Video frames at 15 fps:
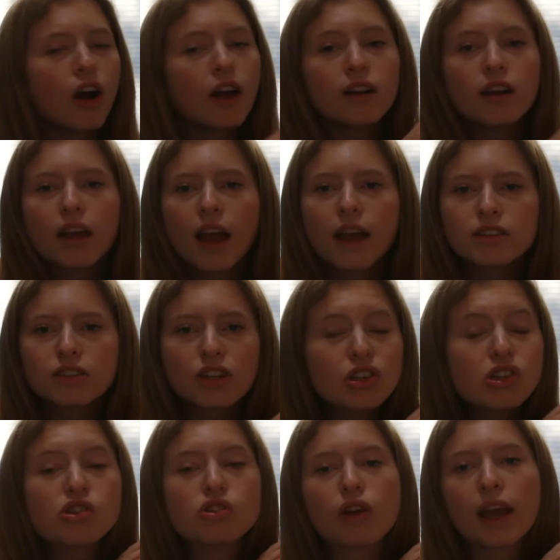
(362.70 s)
on, as long
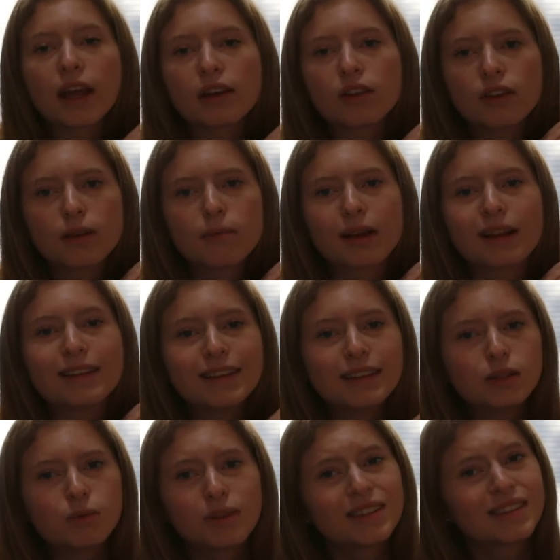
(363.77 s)
as you handle them at
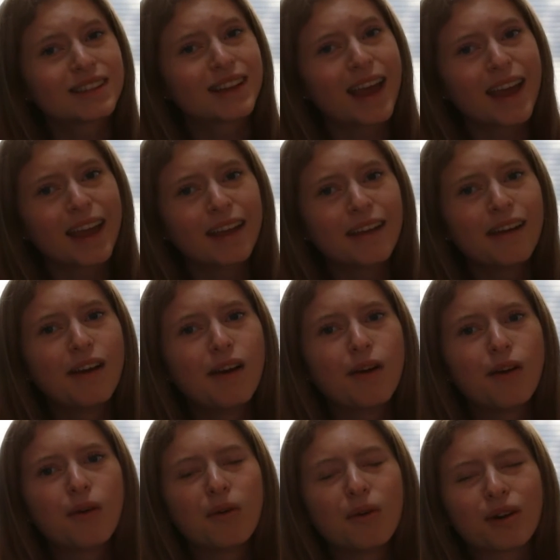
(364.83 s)
least once a day,
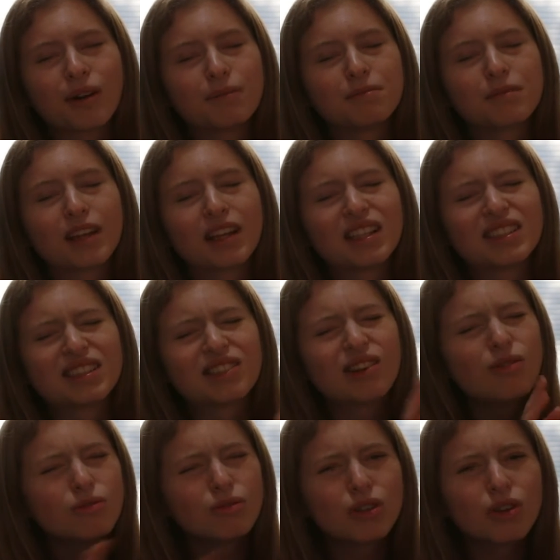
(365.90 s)
or
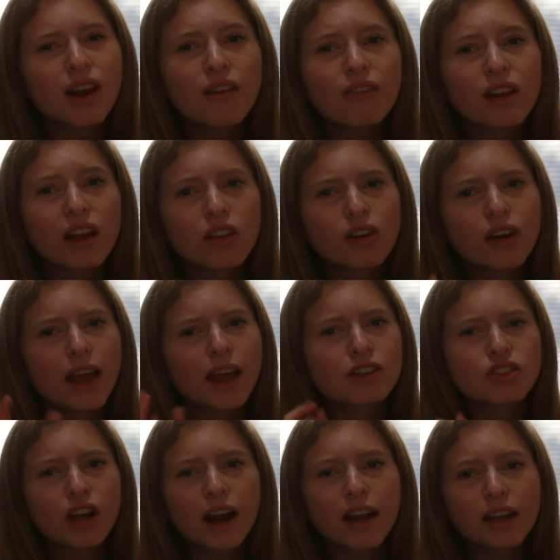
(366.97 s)
don't do it every other day,
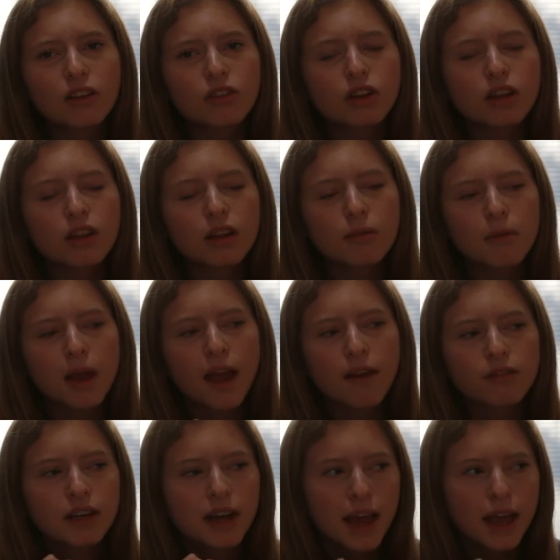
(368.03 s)
try to handle them
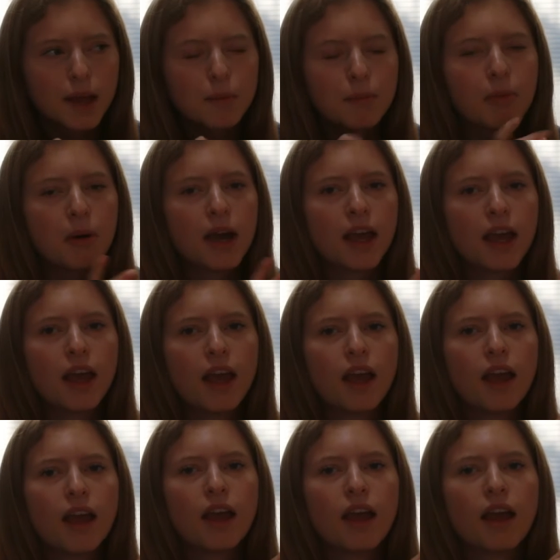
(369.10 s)
every day, but
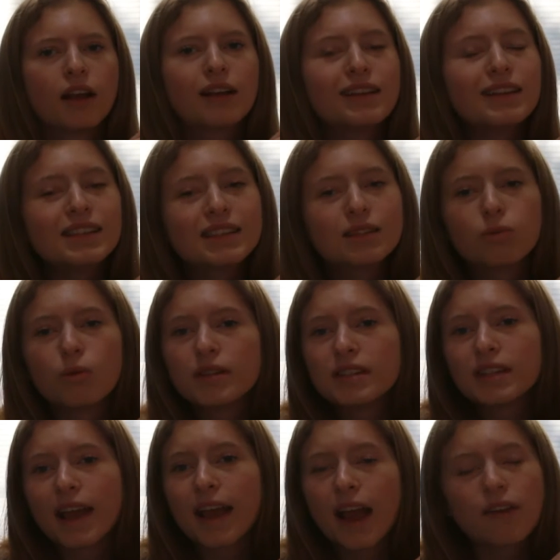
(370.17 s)
at least
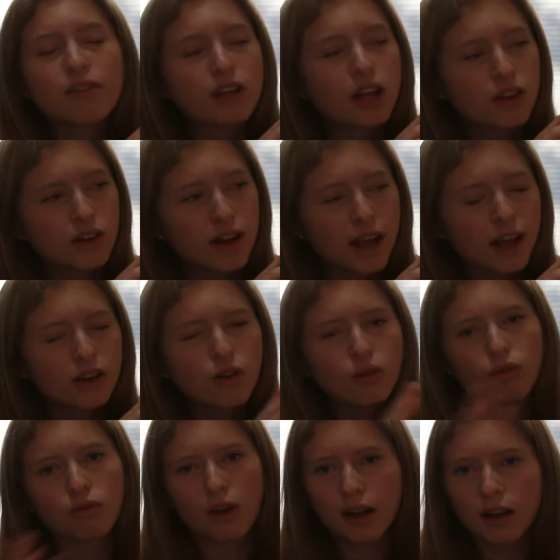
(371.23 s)
once a day, every other day.
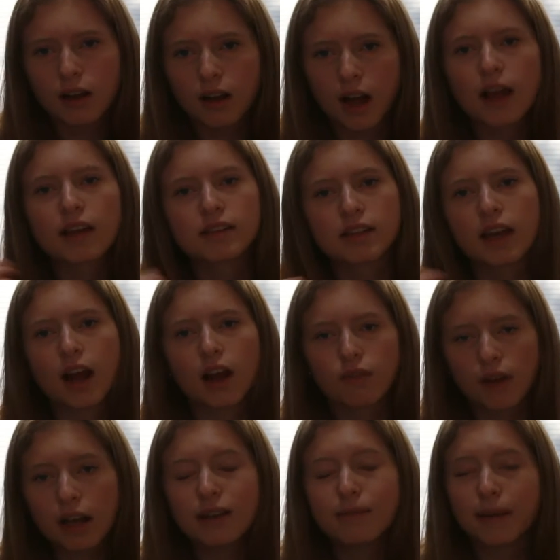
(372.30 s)
I
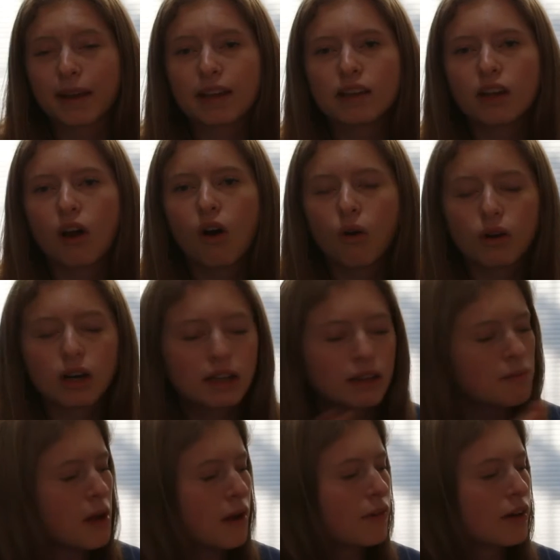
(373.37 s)
recommend holding
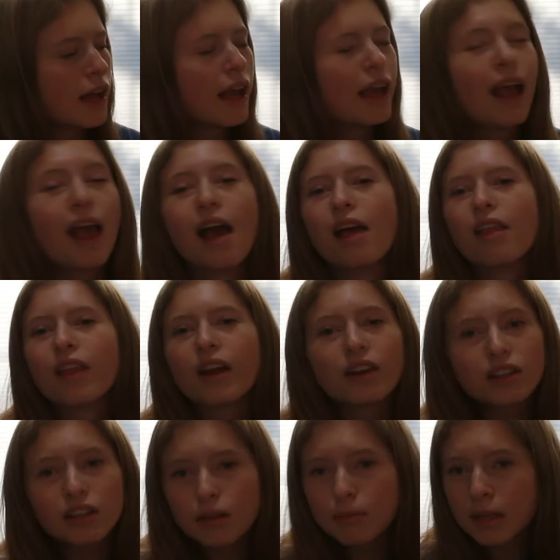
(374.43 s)
them every day.
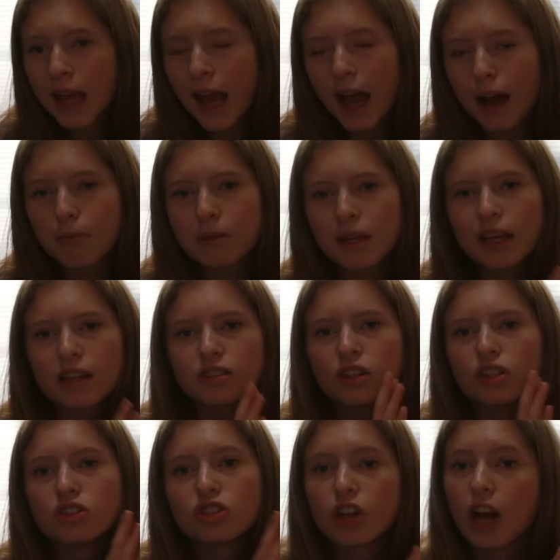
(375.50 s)
They're gonna be happy as
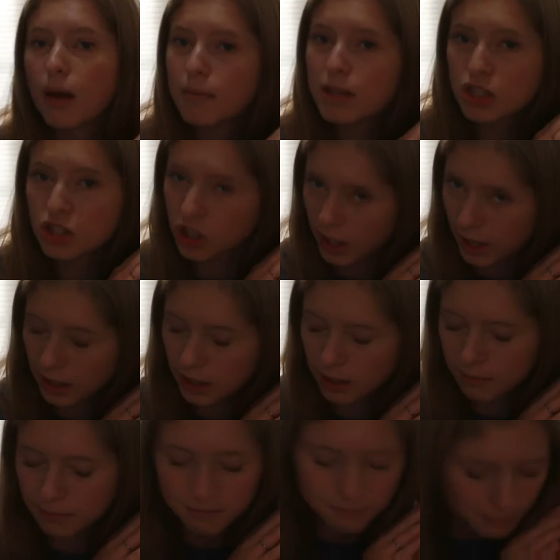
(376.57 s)
long as you're not mistreating
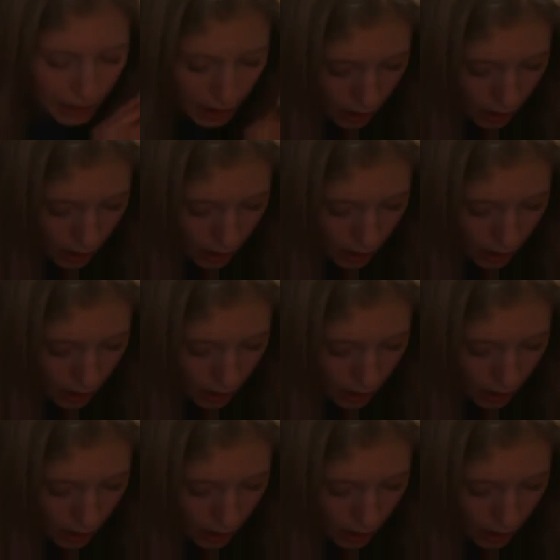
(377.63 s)
them.